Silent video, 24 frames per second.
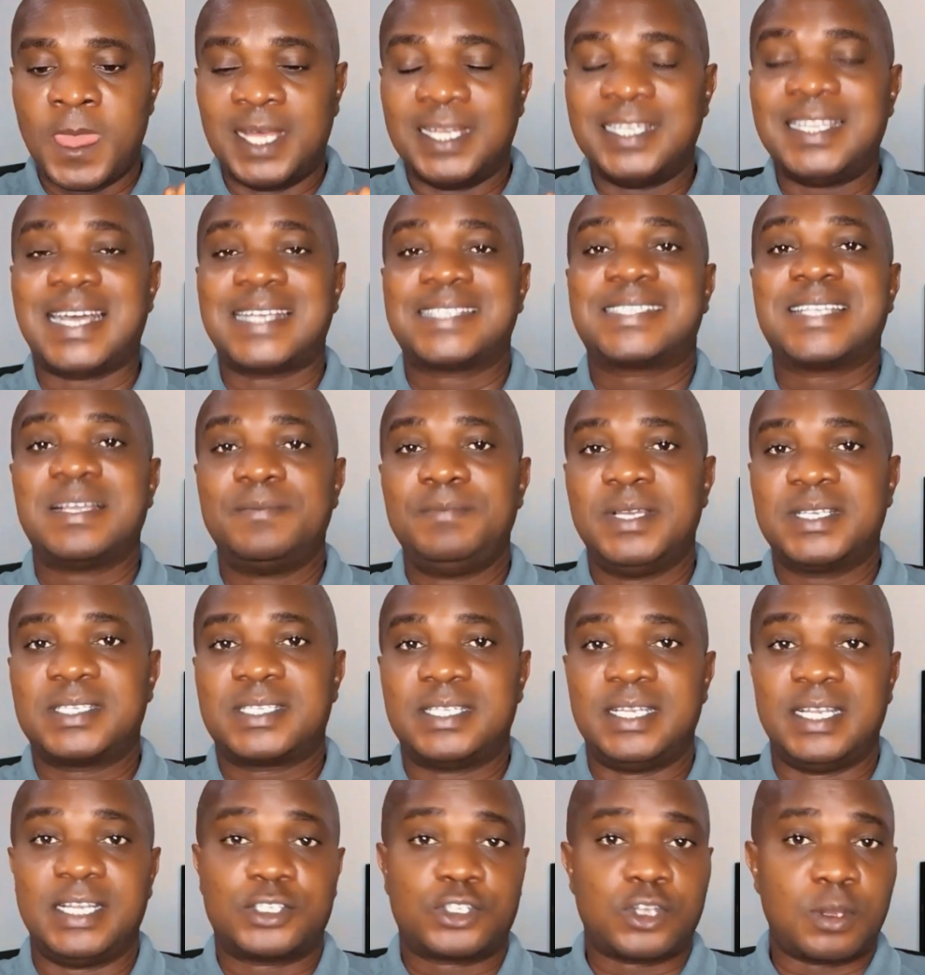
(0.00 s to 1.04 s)
That same
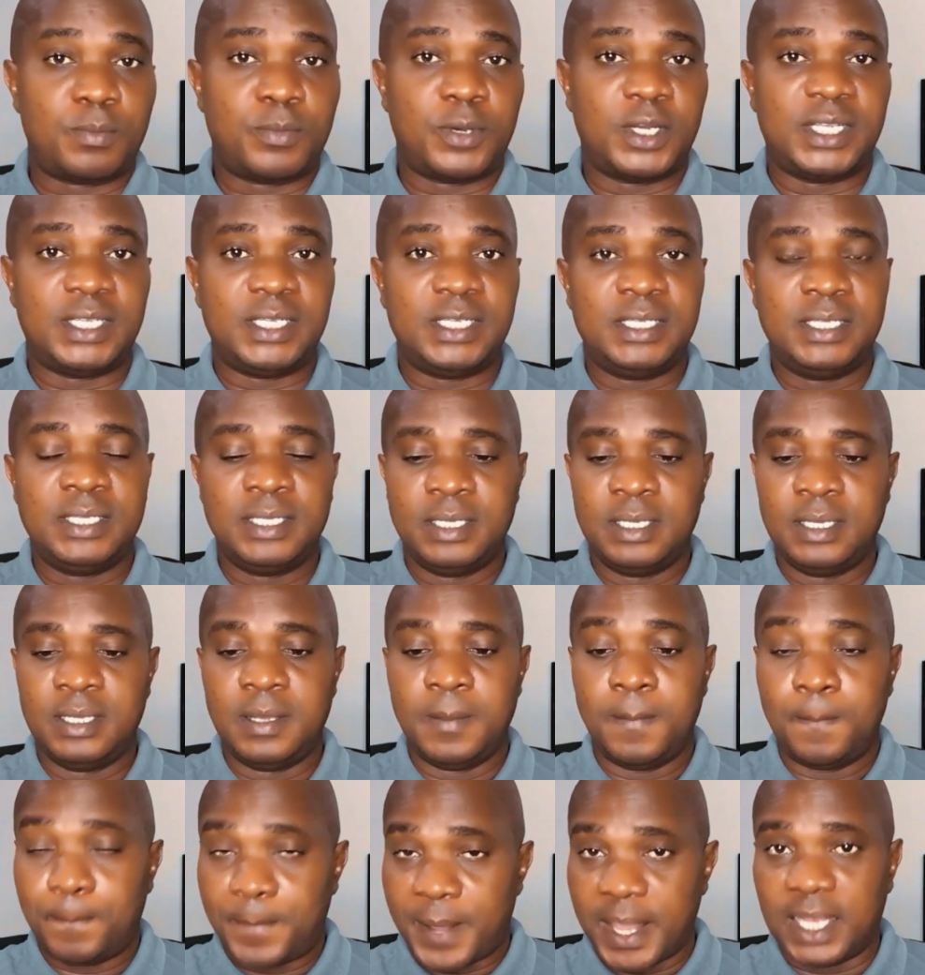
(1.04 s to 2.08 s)
yesterday, somebody
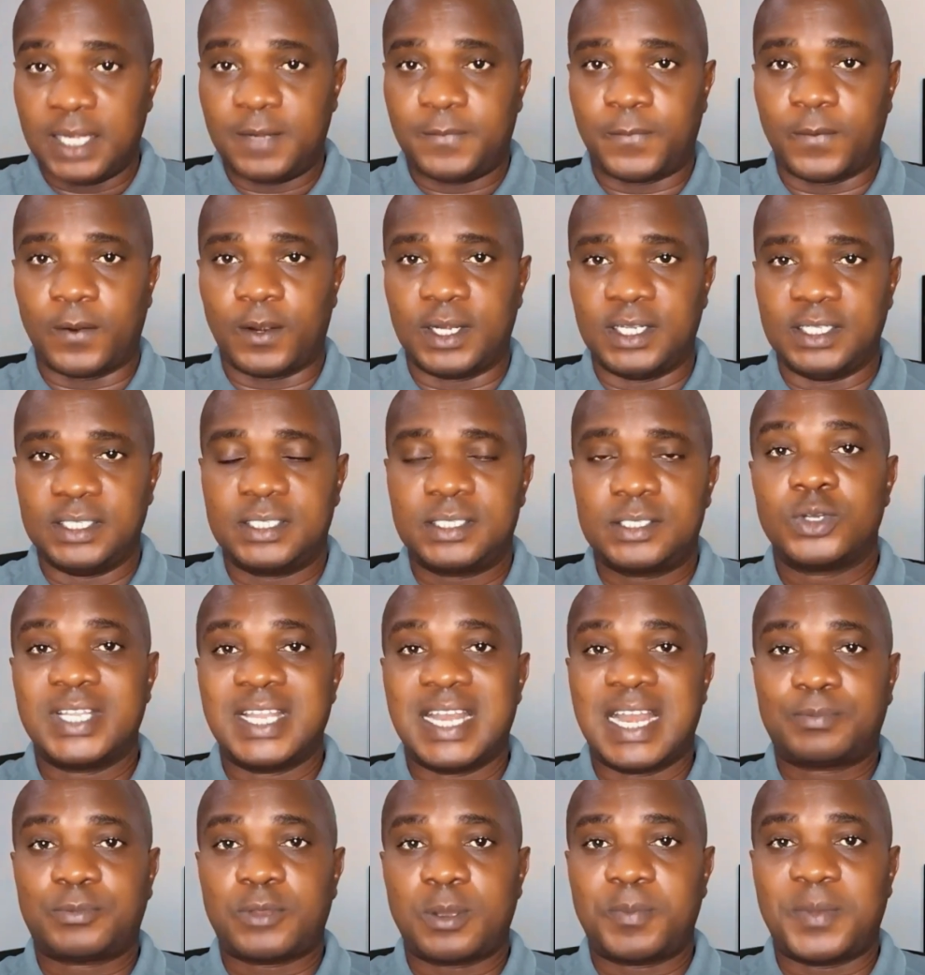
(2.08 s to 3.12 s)
paid for it, so the
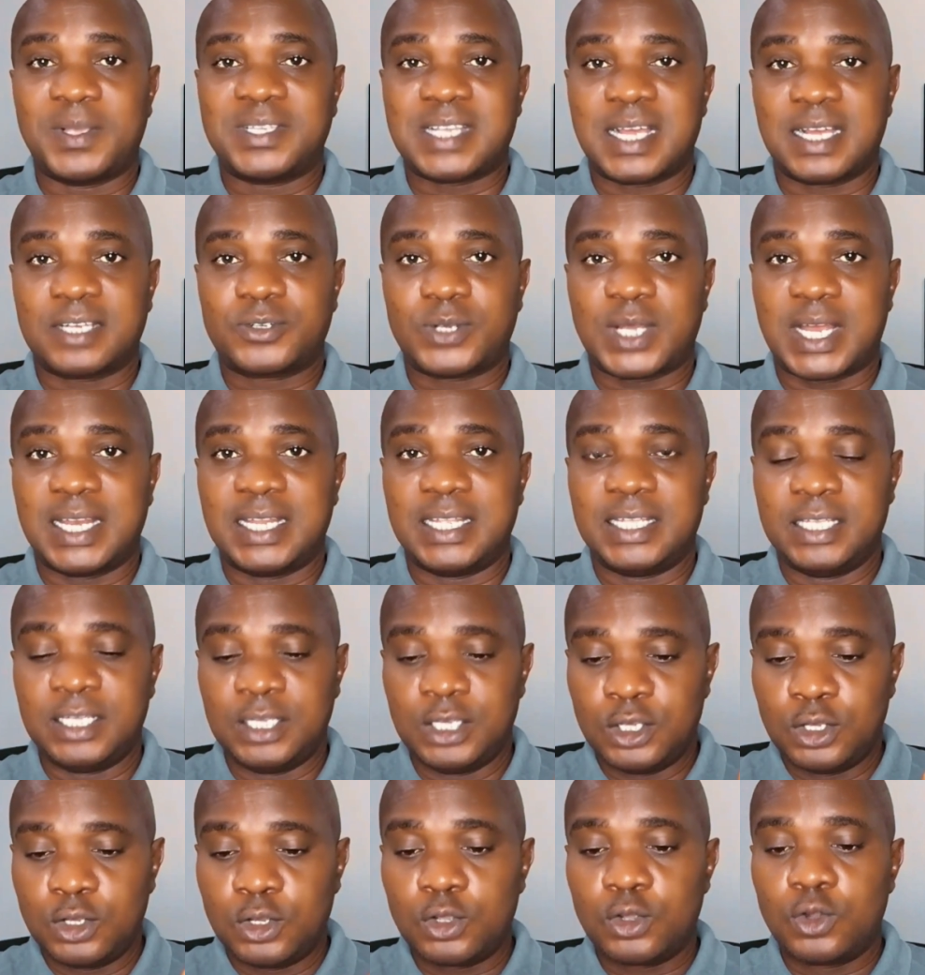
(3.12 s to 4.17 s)
laptop is actually
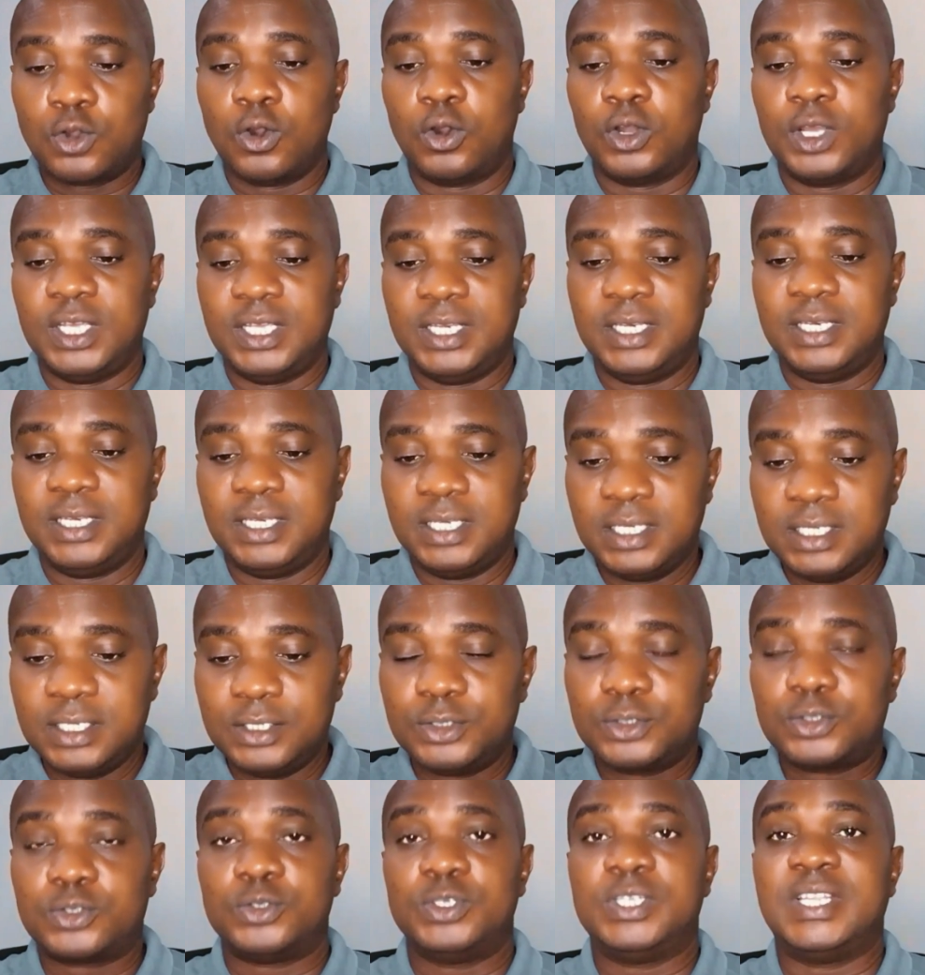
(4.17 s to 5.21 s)
going
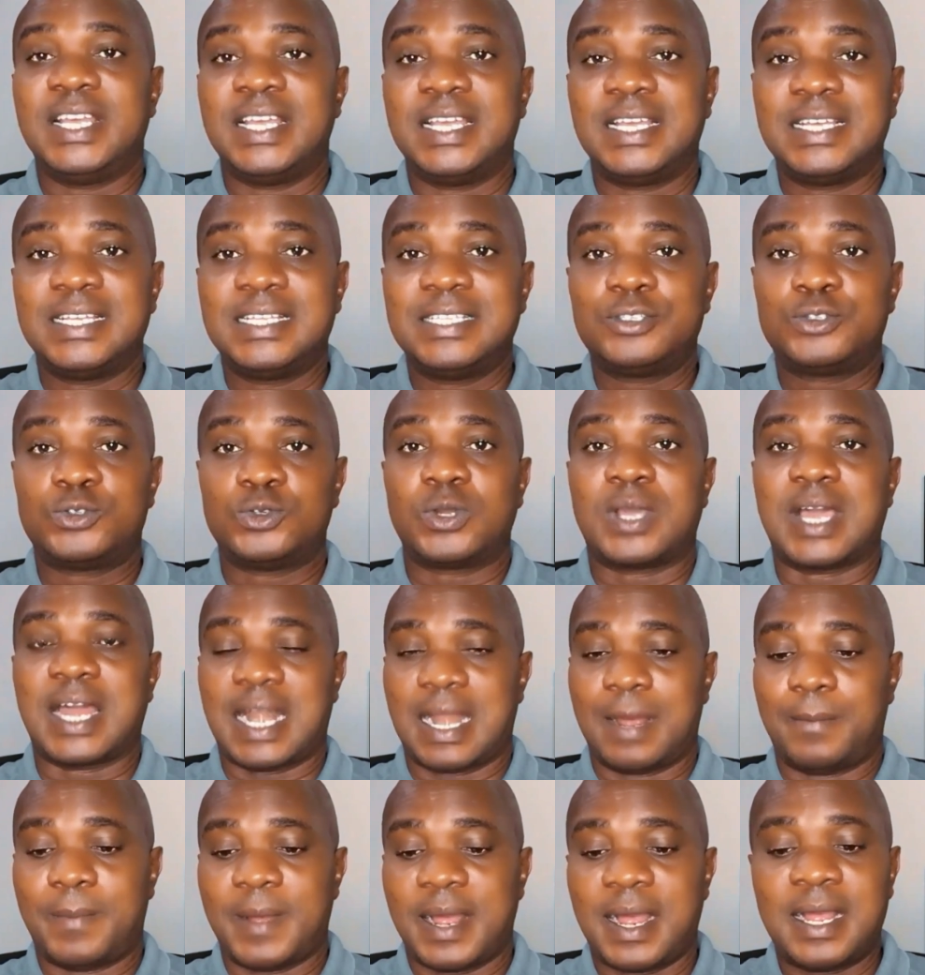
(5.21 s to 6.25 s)
today to
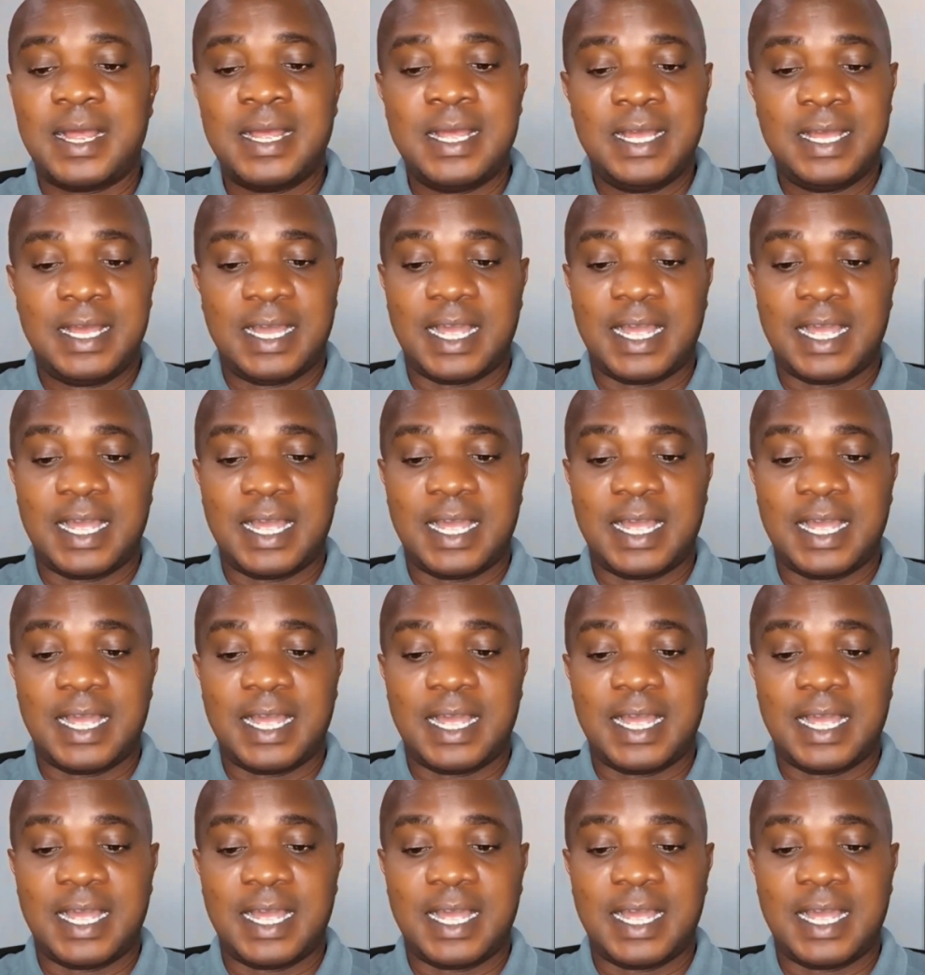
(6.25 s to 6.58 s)
Calabar.